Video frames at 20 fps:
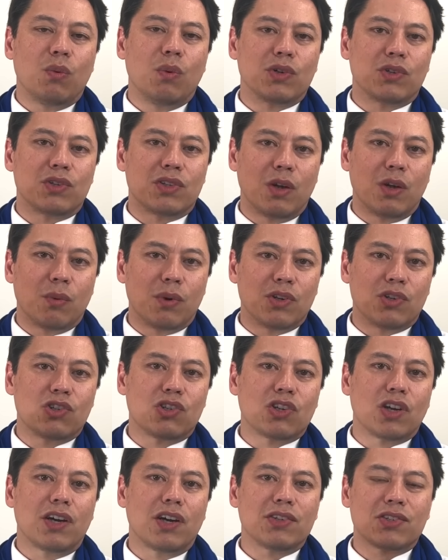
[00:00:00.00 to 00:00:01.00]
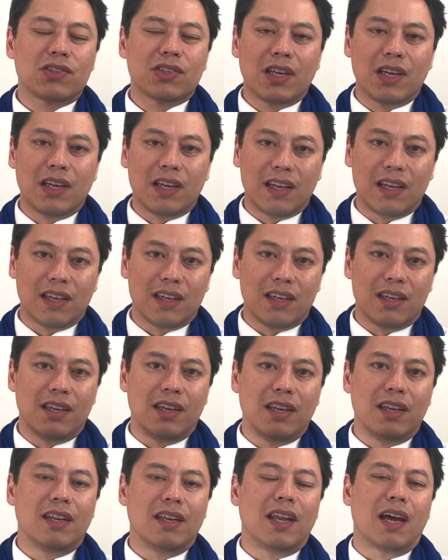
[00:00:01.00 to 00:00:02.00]
was they were just
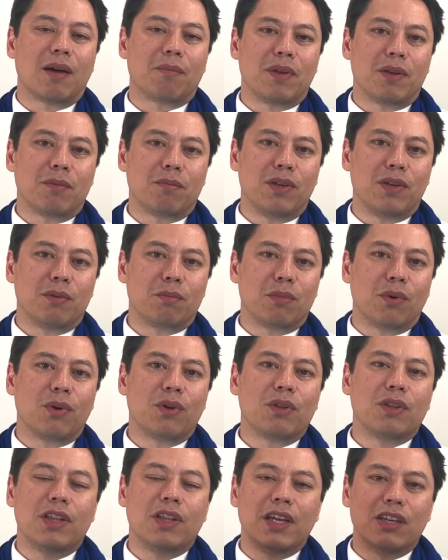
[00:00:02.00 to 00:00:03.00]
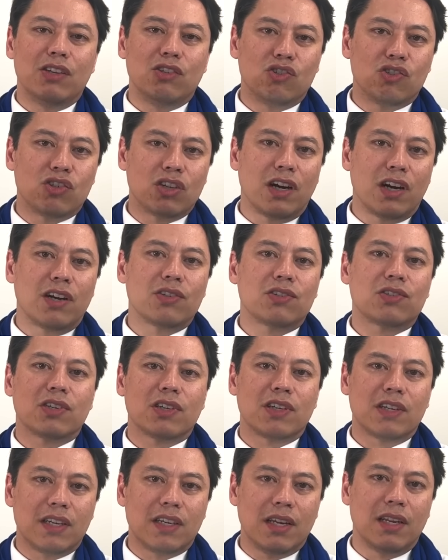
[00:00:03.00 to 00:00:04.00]
kidnapping people. Just
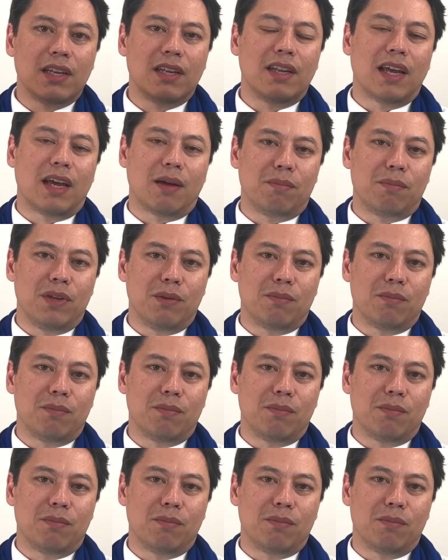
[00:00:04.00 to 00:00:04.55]
kidnapping.